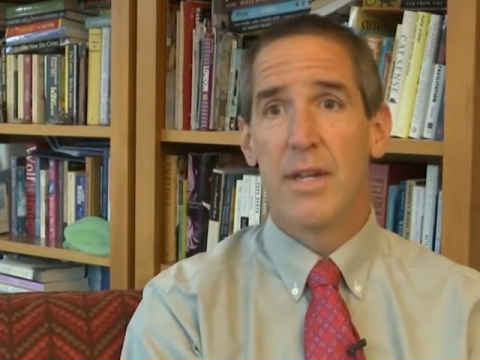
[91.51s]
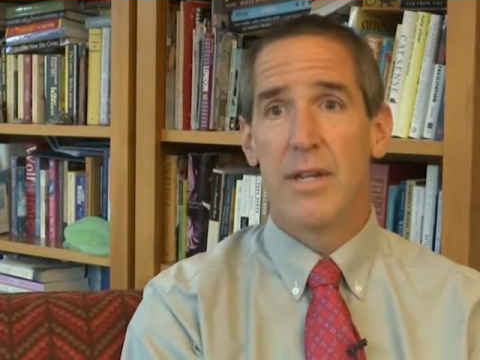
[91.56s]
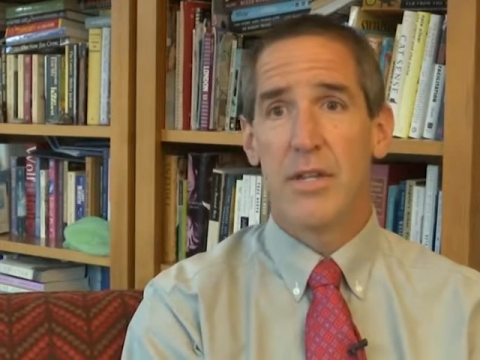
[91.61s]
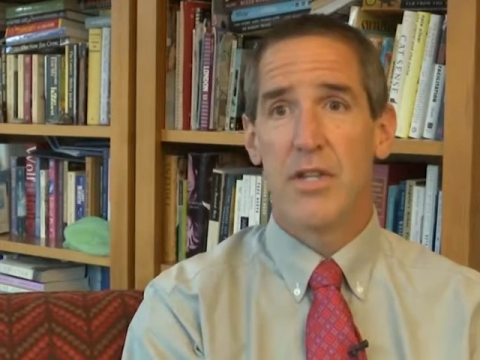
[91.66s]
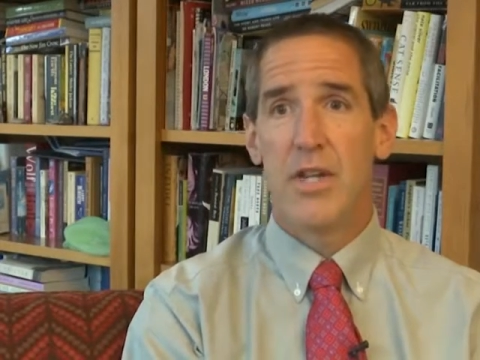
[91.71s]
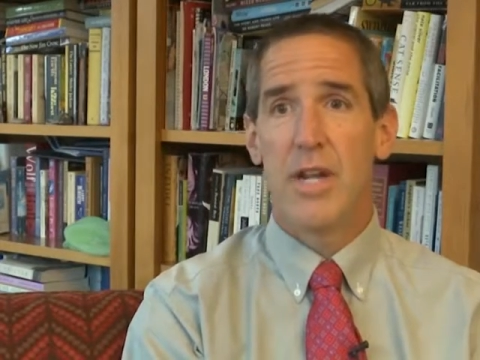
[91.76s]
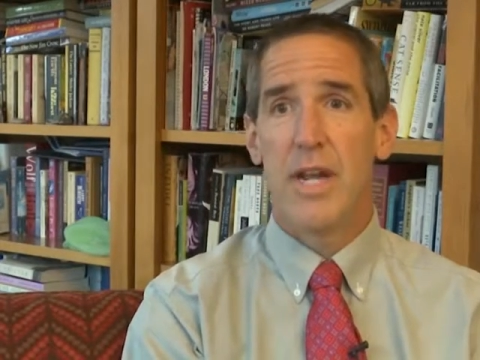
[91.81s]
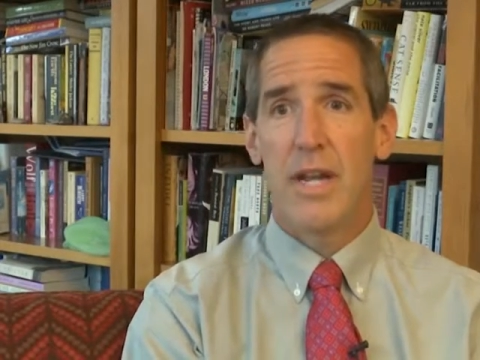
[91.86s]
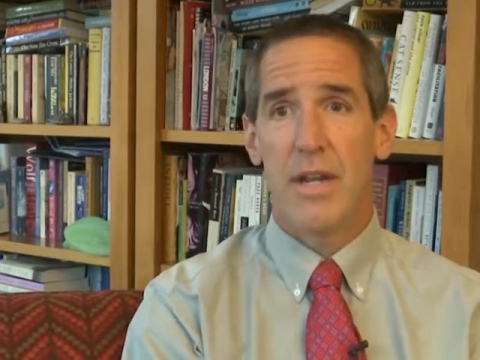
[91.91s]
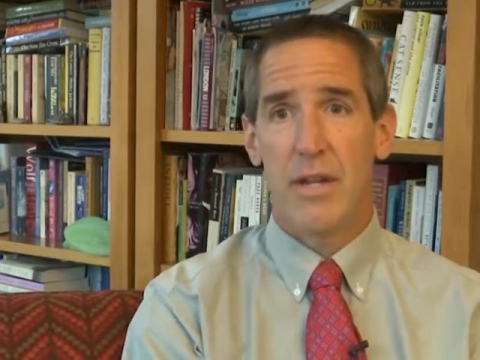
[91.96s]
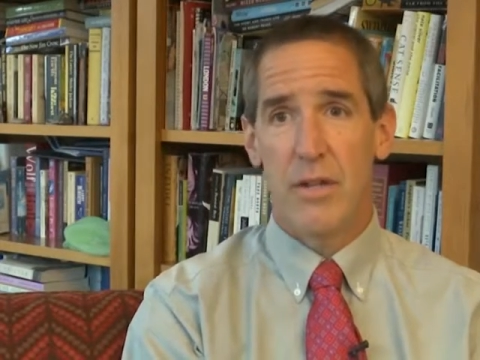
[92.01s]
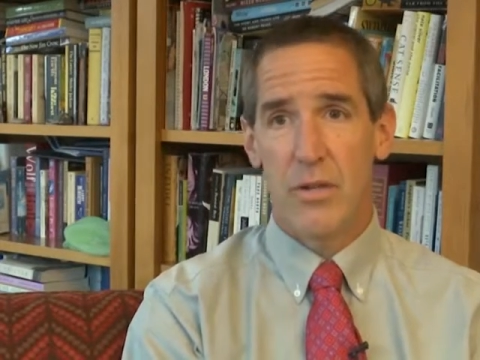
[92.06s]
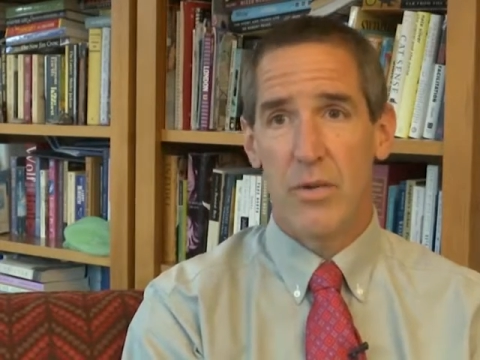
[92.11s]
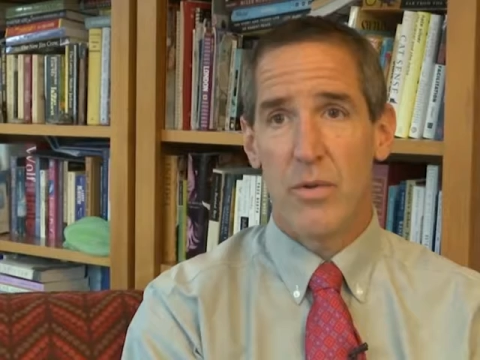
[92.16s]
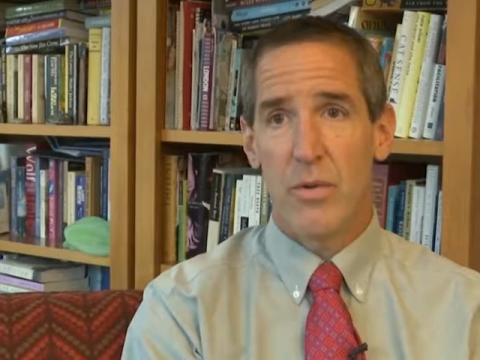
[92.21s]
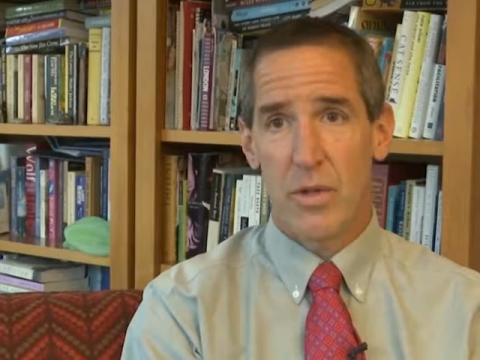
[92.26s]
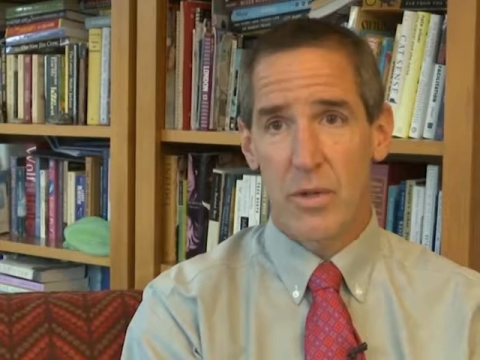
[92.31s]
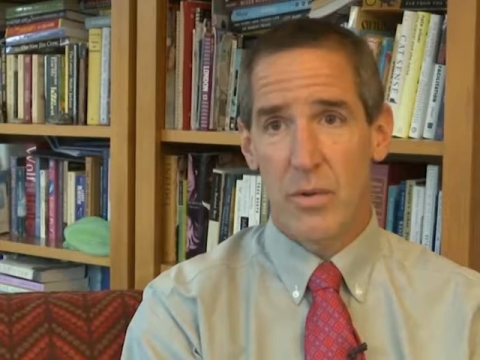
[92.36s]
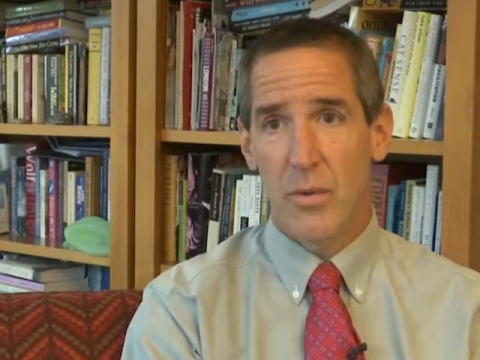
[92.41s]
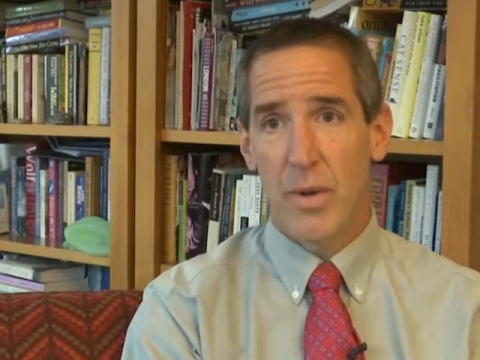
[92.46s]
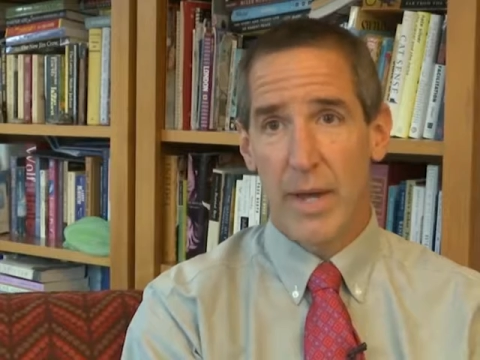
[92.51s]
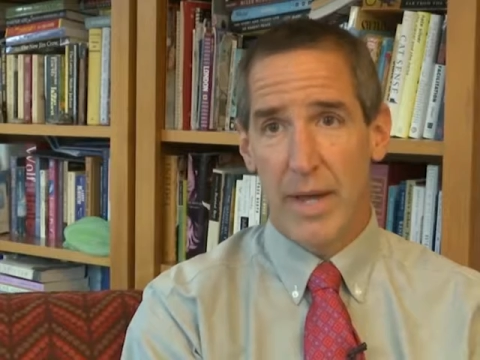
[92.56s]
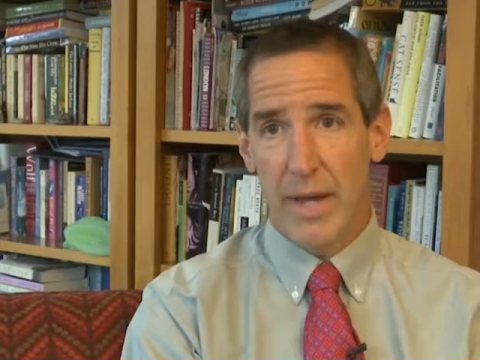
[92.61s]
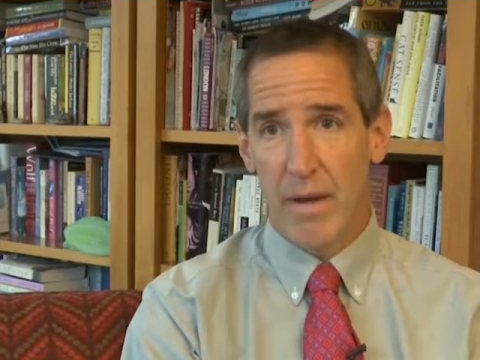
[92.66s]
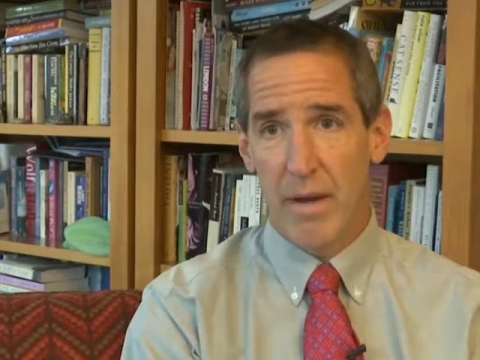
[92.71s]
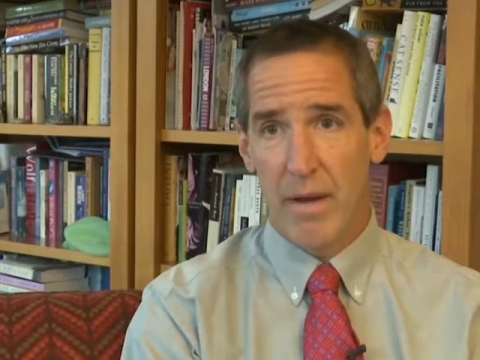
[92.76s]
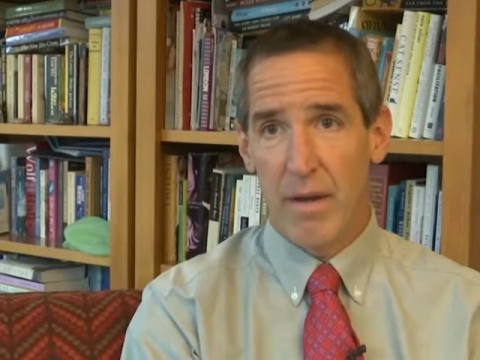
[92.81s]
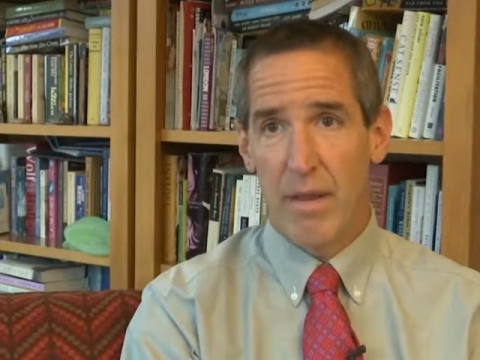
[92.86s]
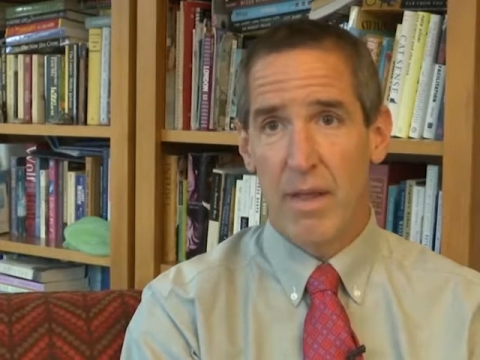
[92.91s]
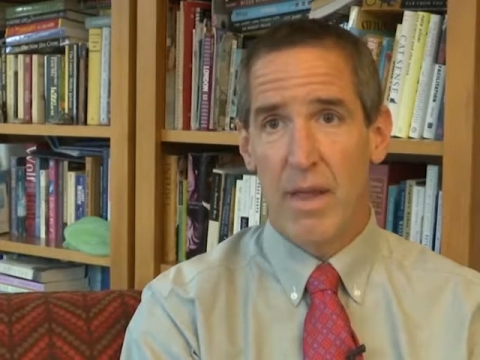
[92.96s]
J U U
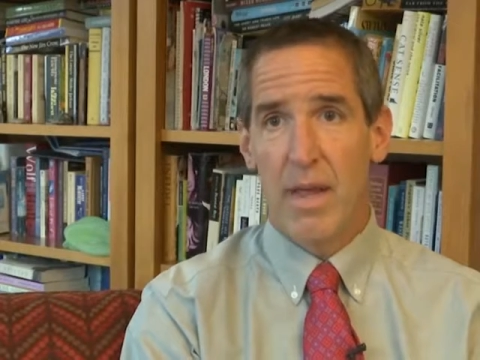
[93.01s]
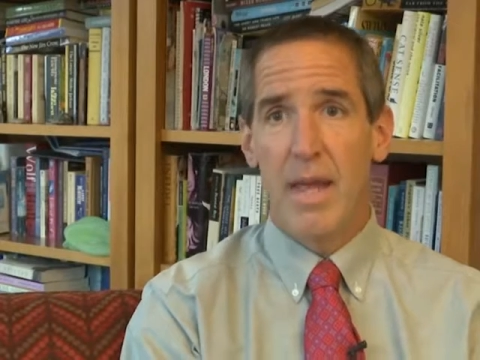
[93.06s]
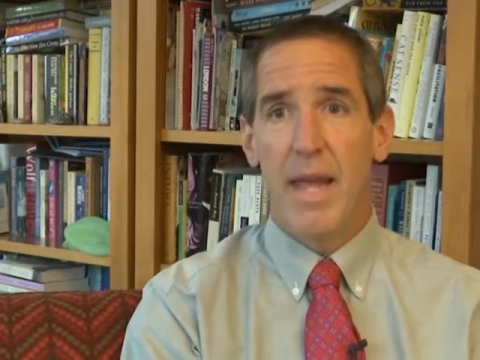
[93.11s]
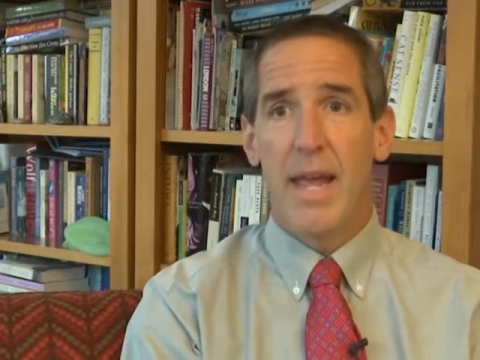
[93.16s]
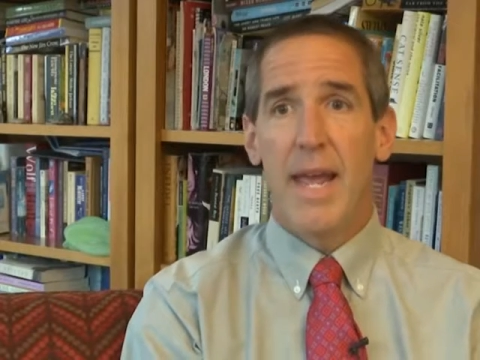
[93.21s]
L.